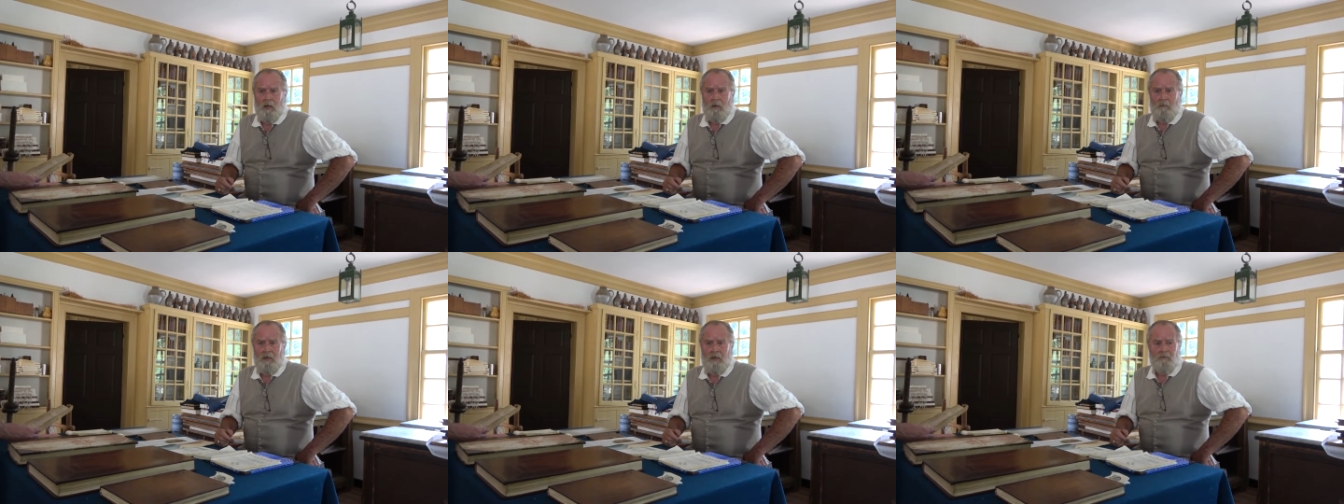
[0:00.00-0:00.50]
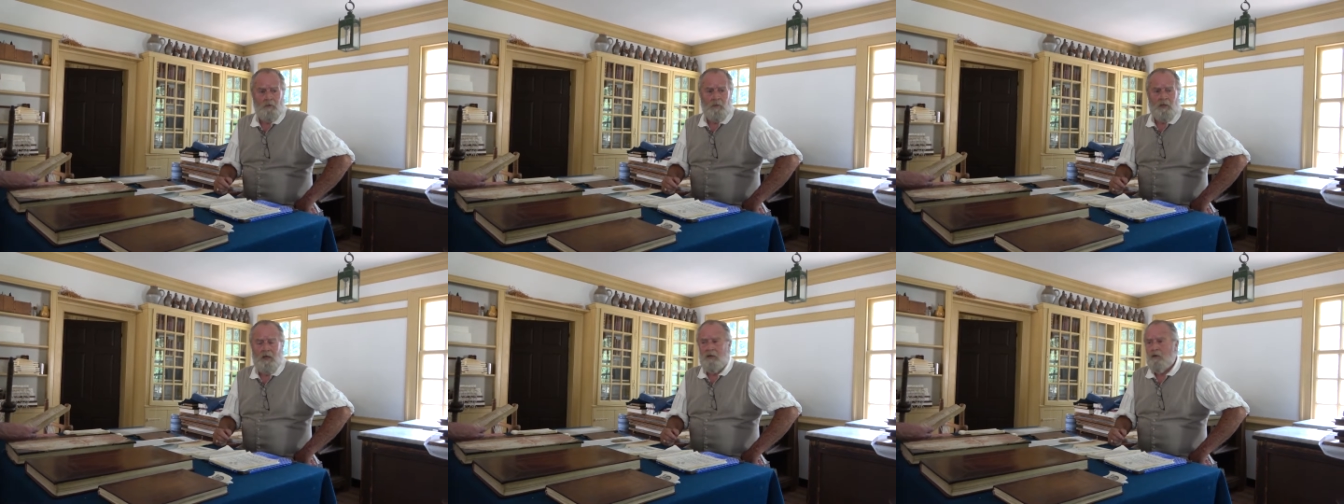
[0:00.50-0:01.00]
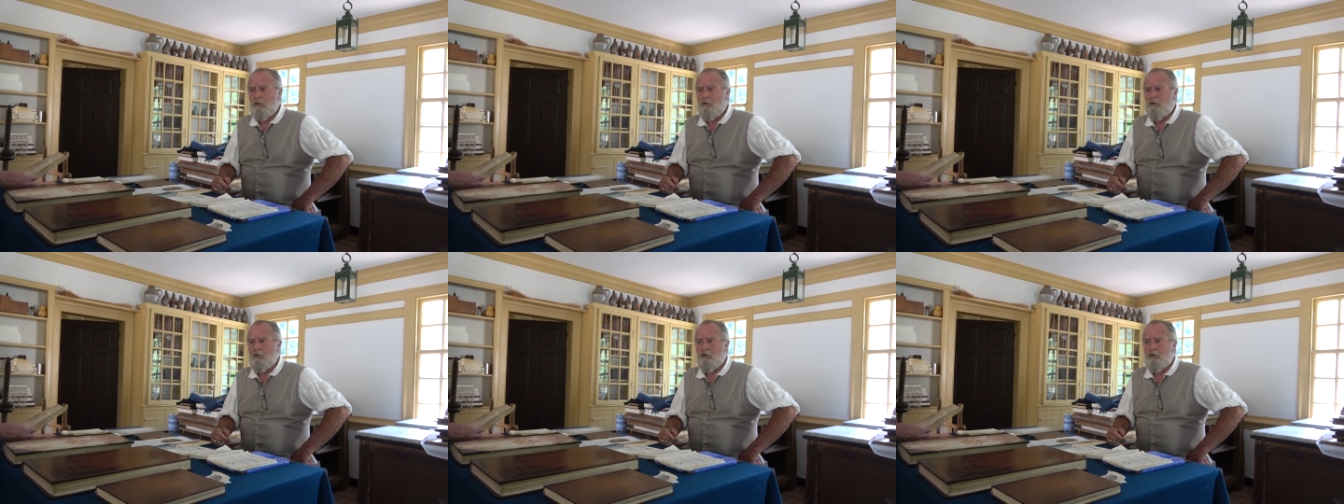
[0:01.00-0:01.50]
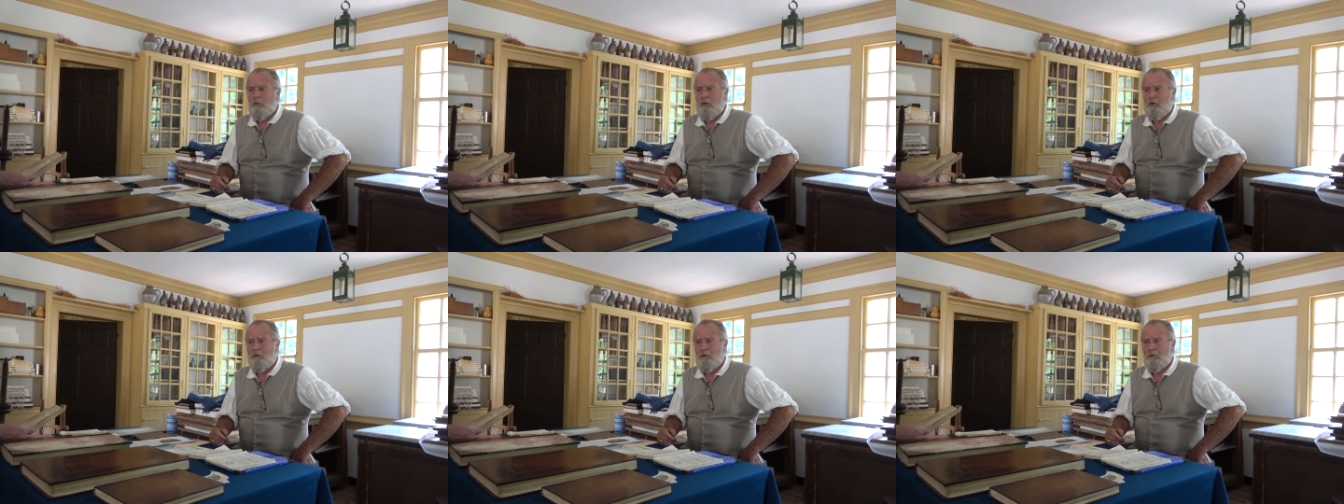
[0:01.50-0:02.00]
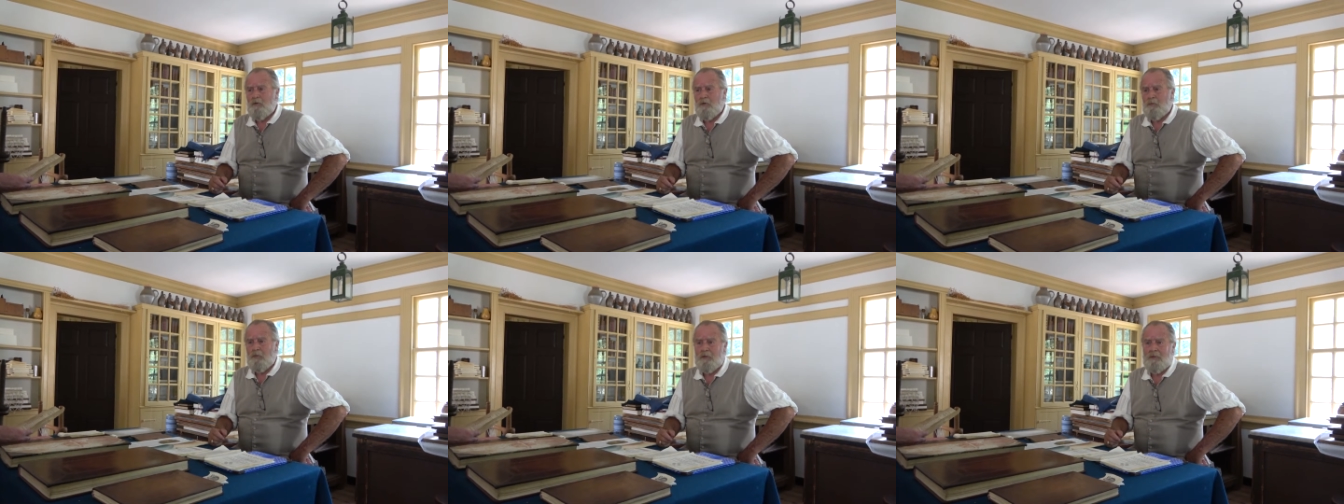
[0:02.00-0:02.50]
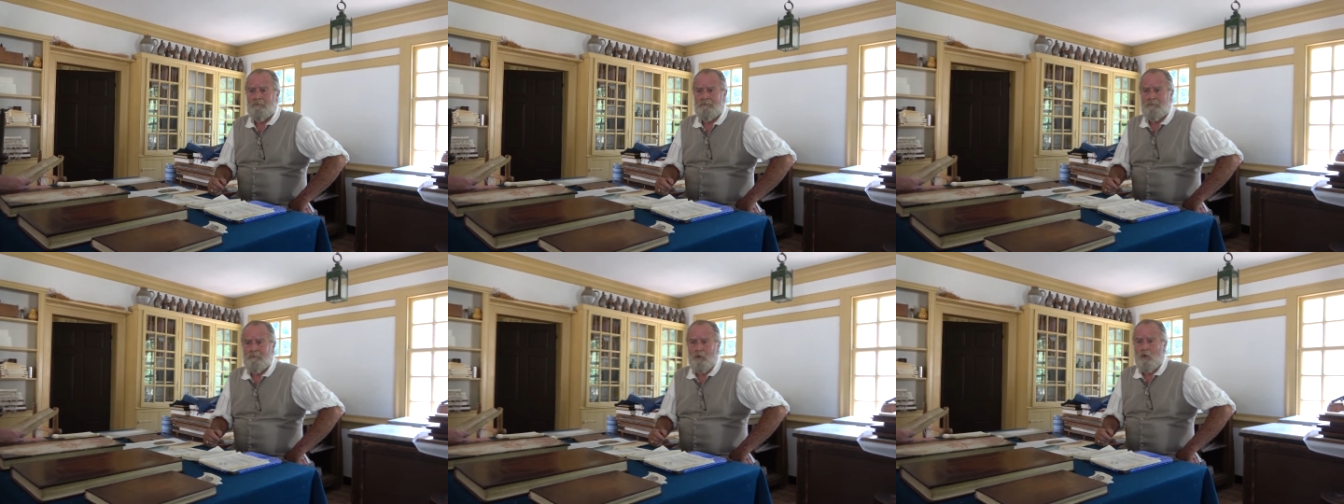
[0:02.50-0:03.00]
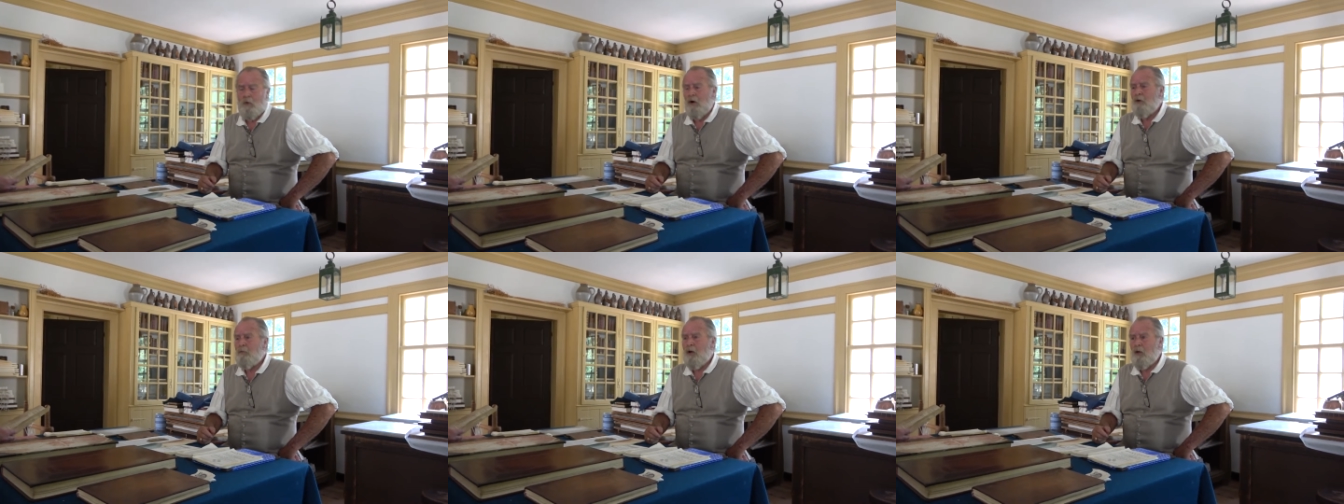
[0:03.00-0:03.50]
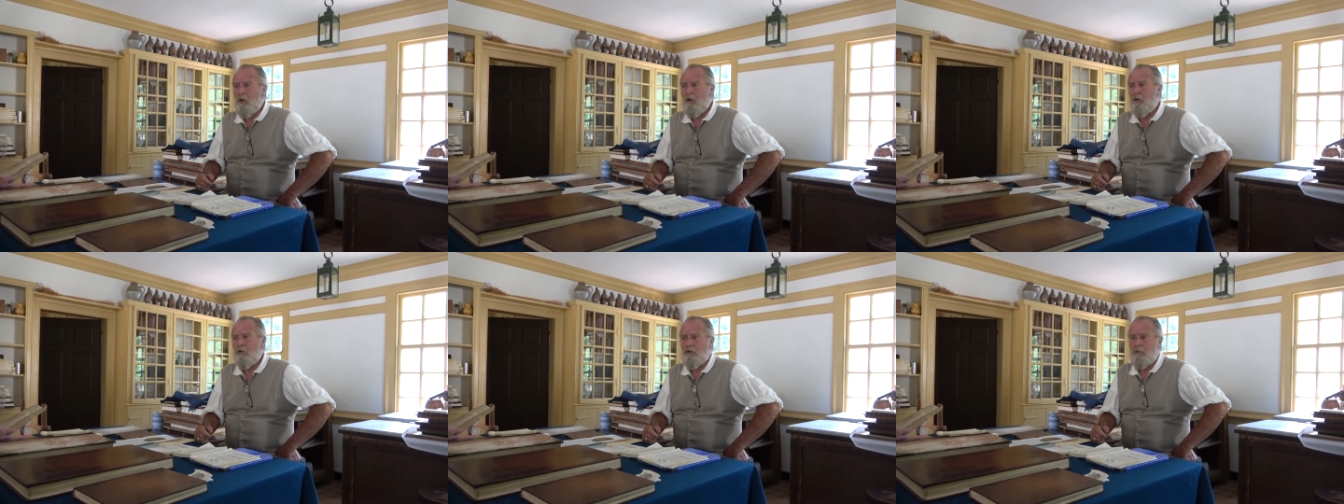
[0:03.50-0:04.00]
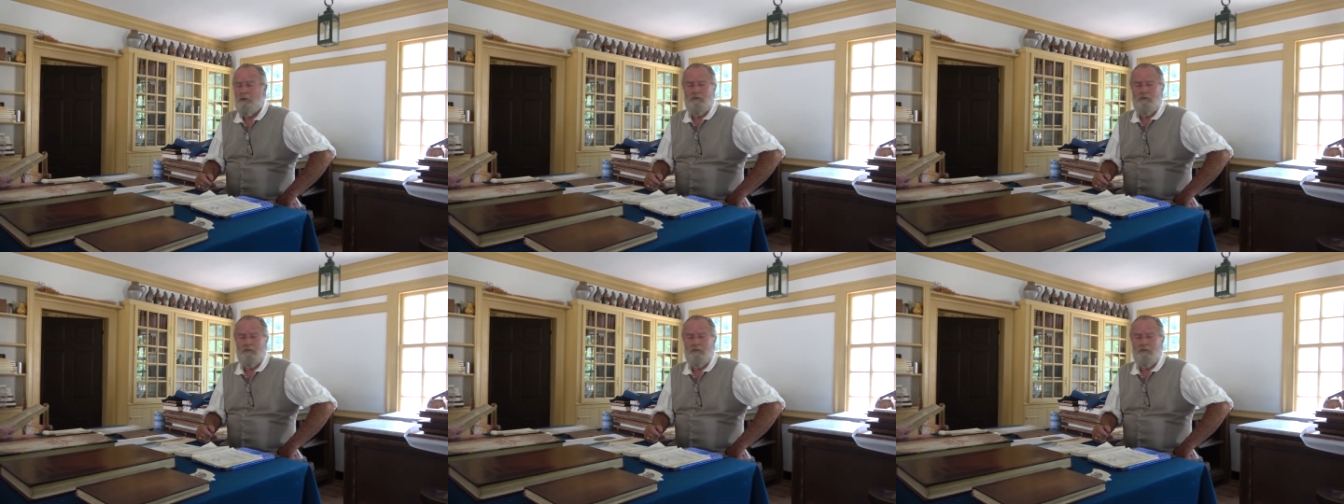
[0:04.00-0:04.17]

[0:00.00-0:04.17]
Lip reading: I mean, everybody had to go to church because you were simply required by law or you'd be